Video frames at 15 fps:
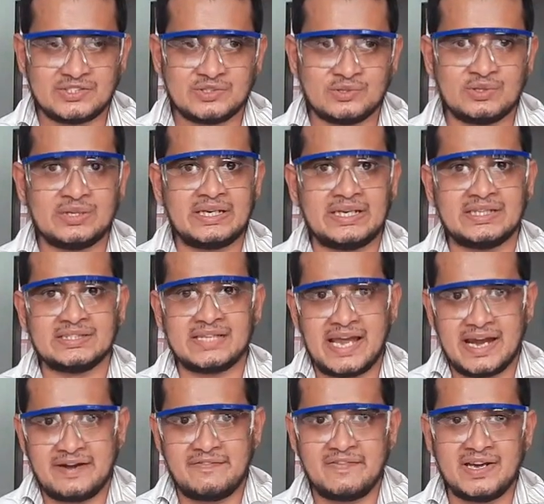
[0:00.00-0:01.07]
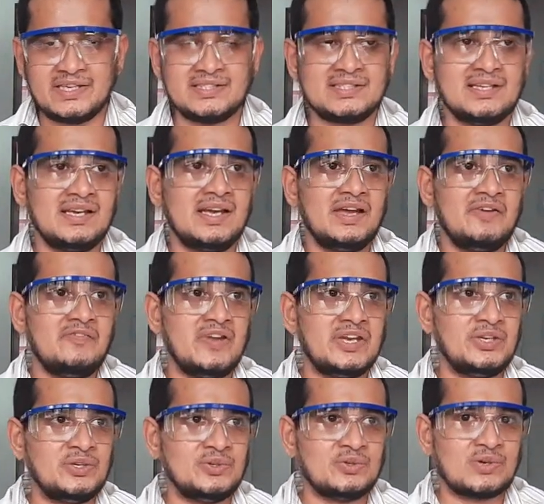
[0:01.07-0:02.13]
So it is advised
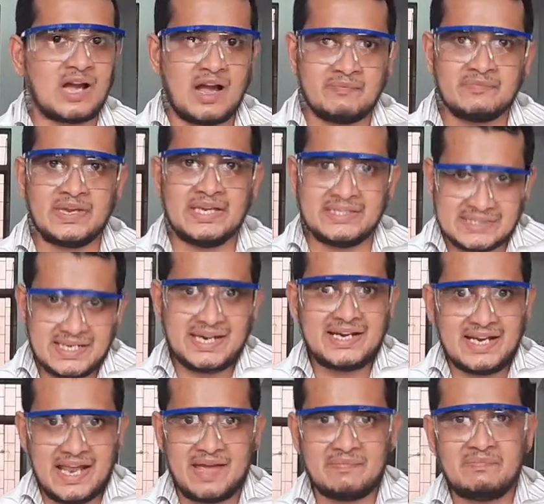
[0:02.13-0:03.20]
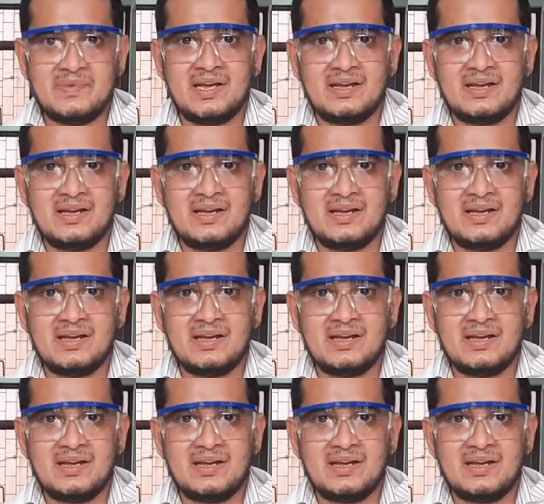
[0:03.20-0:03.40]
when you come inside a lab